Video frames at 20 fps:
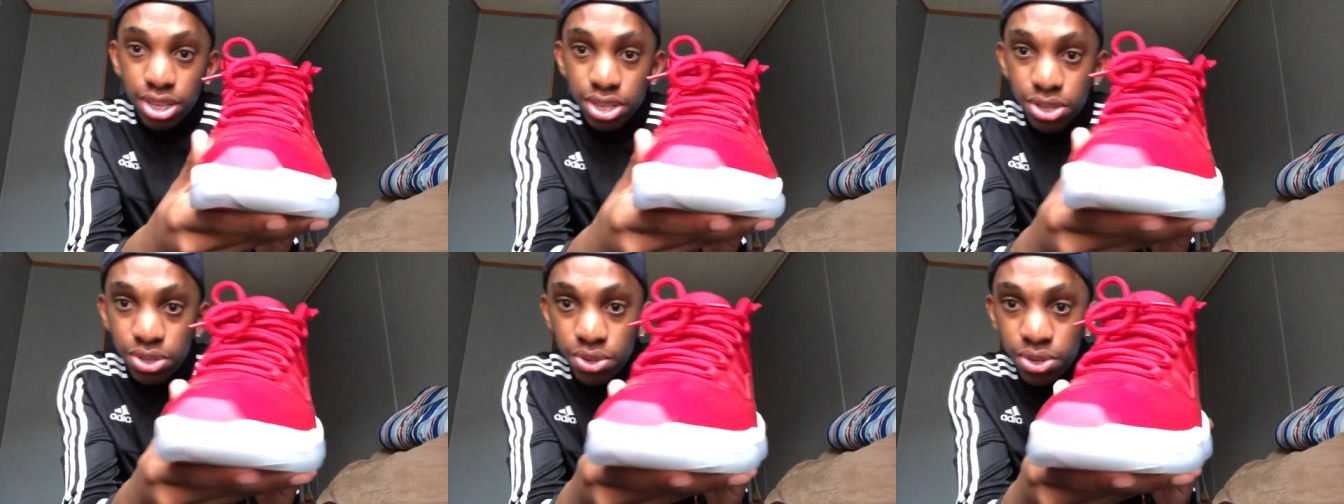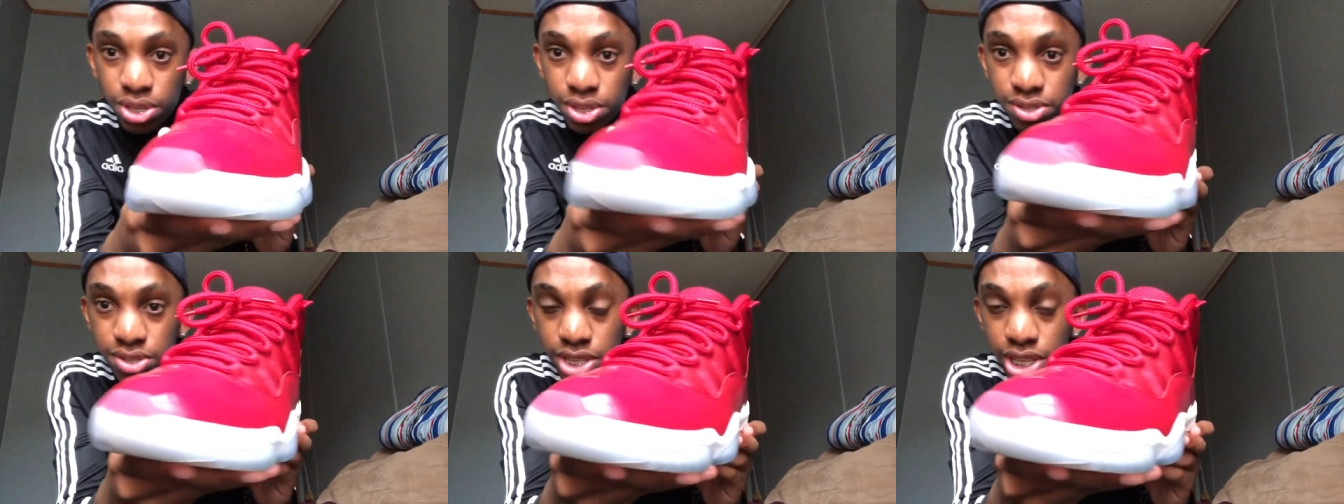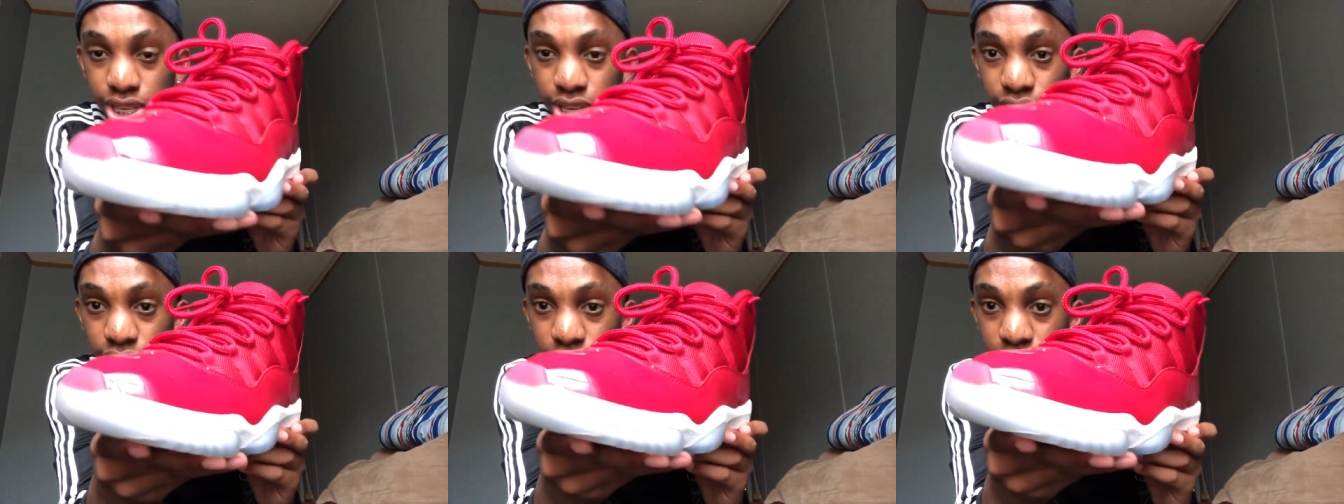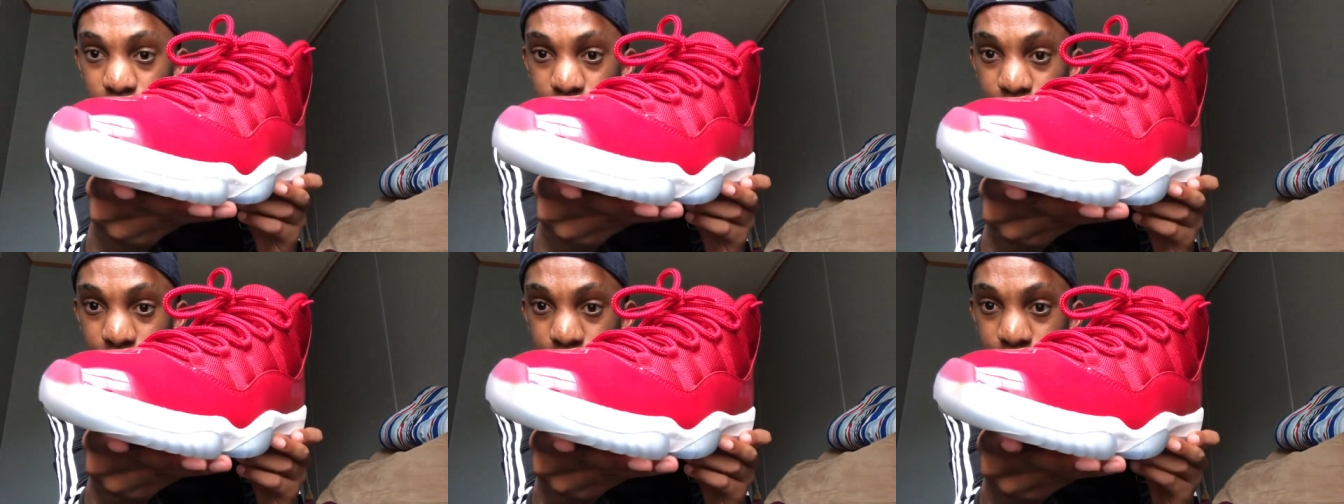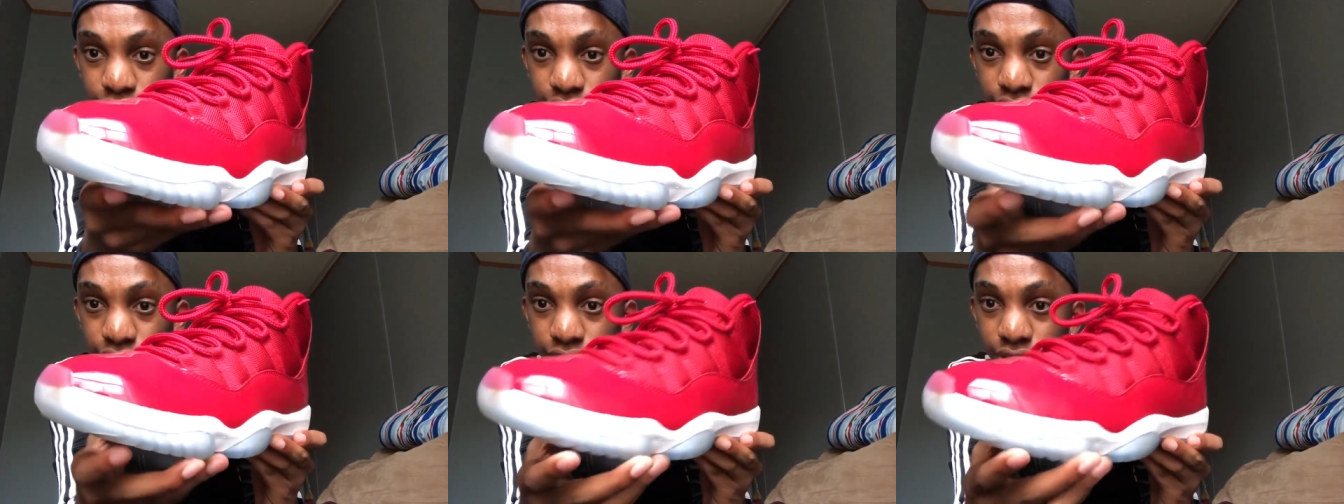You could tell,
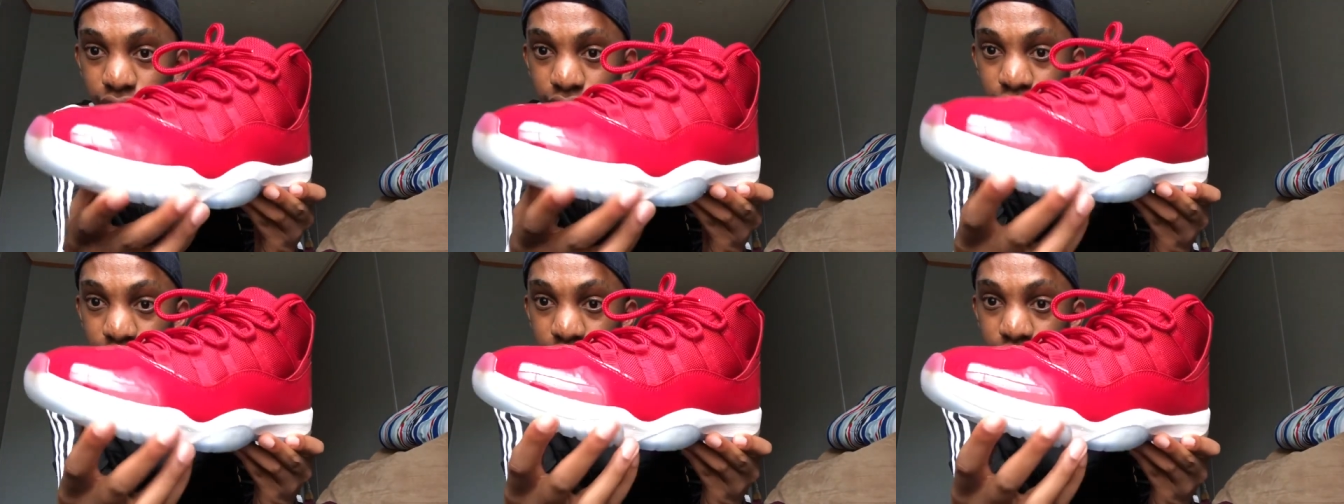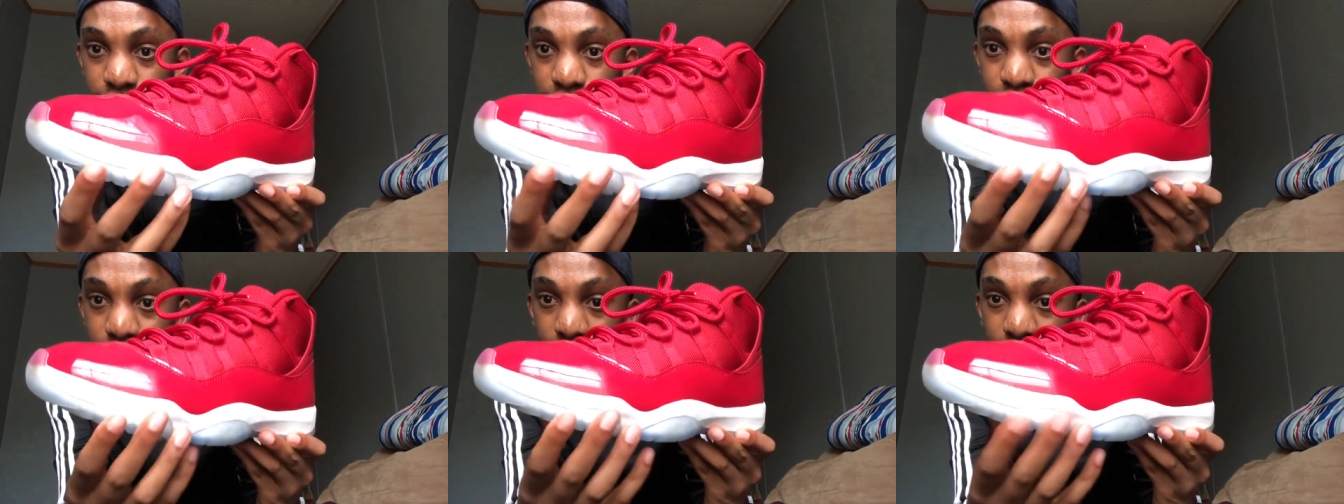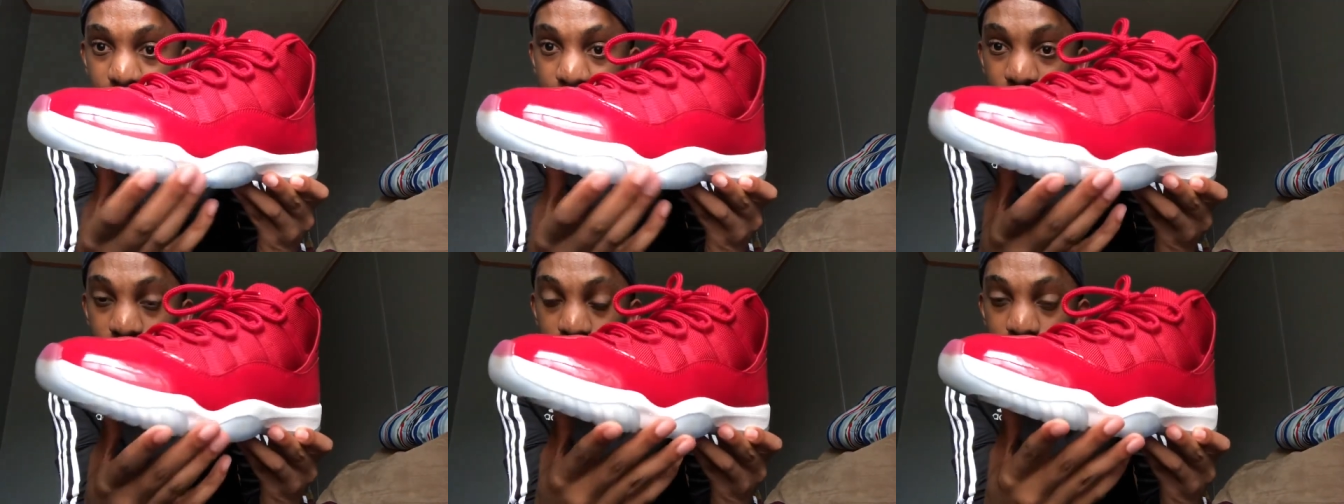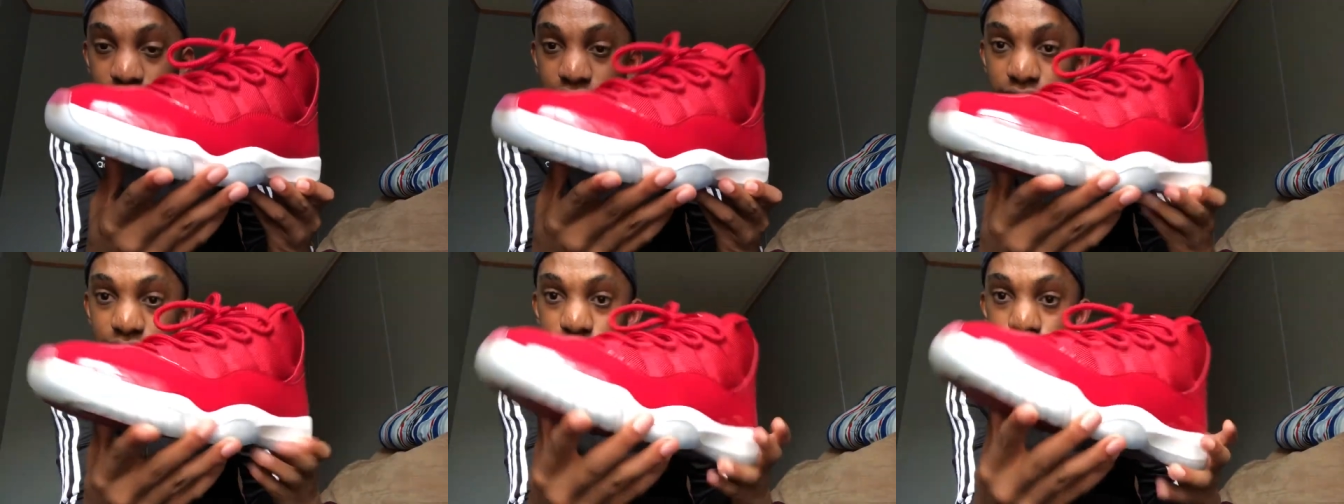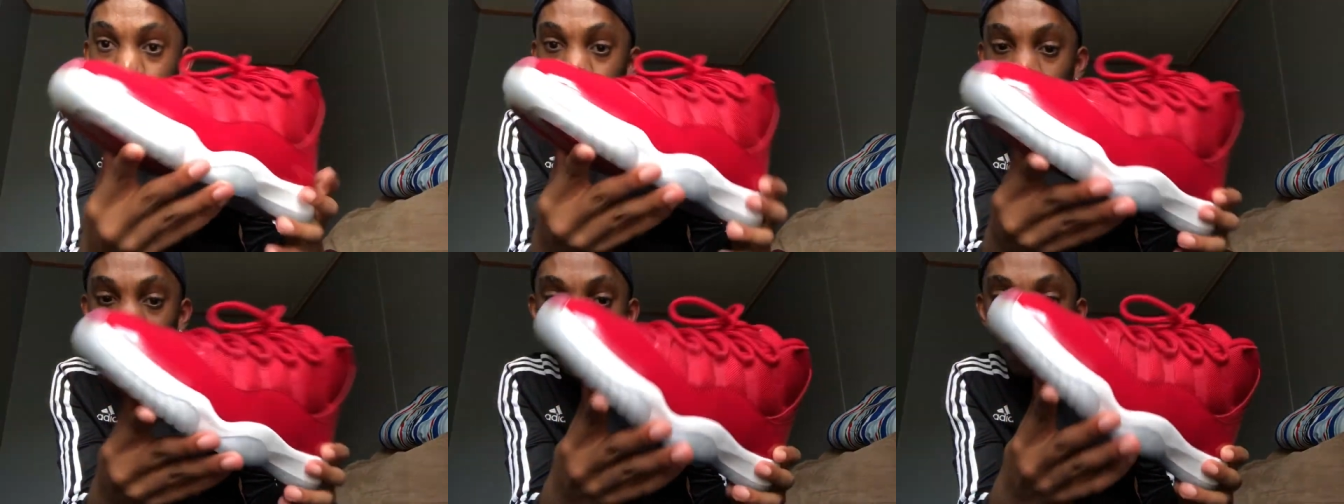like, they're still like icy
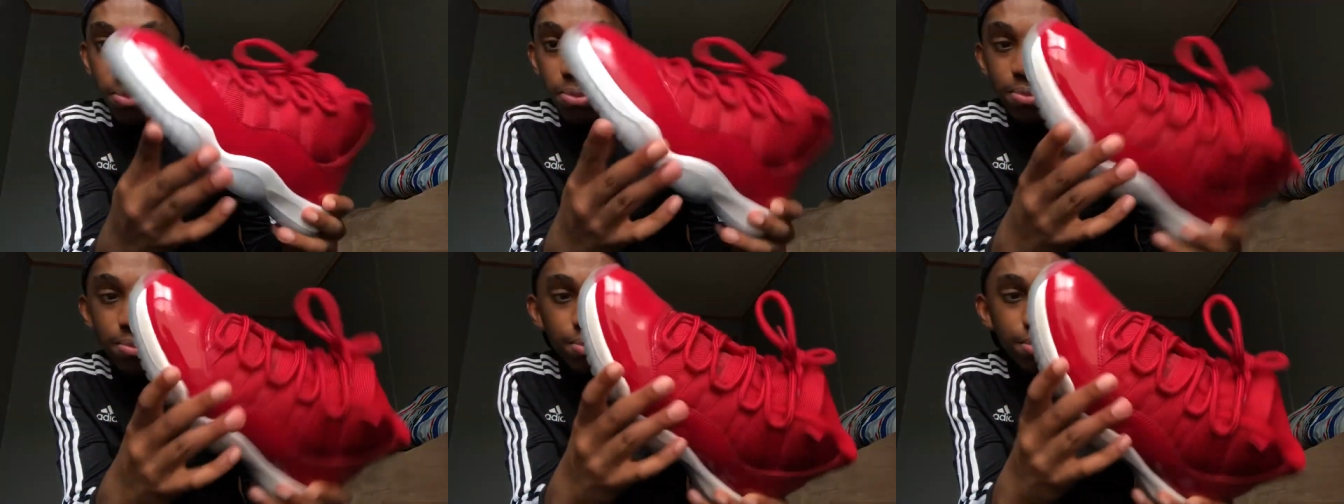blue,